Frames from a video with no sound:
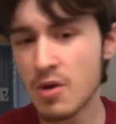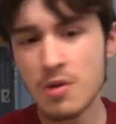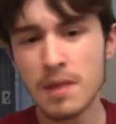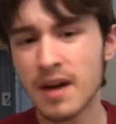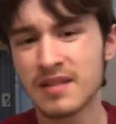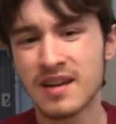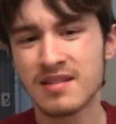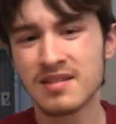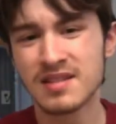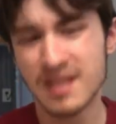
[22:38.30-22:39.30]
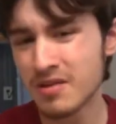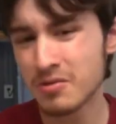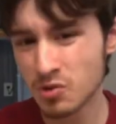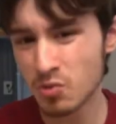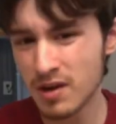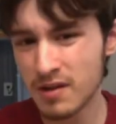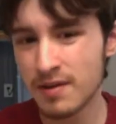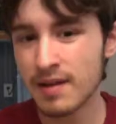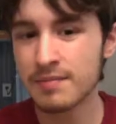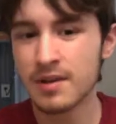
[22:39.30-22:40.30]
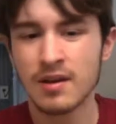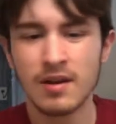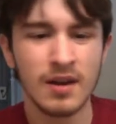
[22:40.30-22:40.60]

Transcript: would buy like 10 or 20 of them,